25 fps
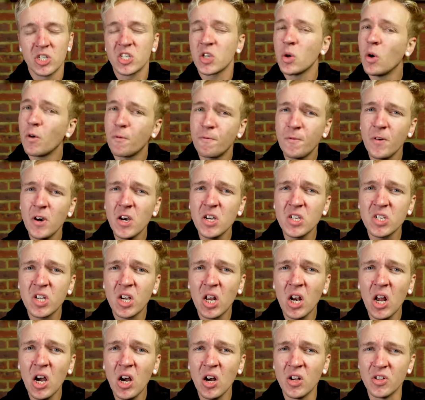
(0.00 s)
So at first
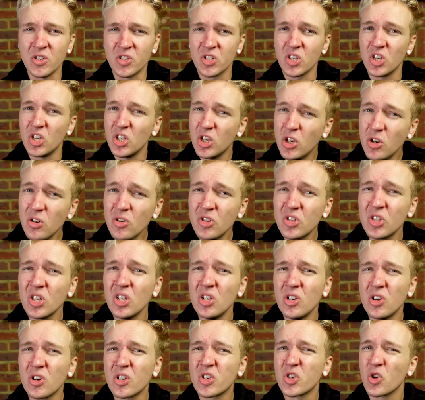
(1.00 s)
glance,
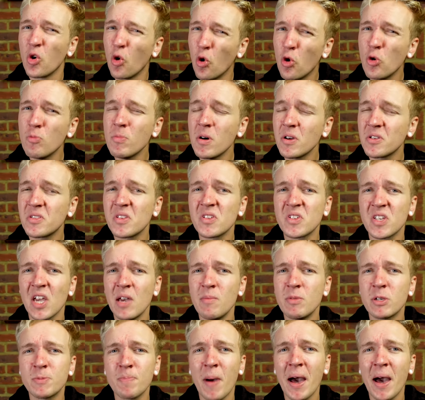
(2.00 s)
Euston looks almost the same as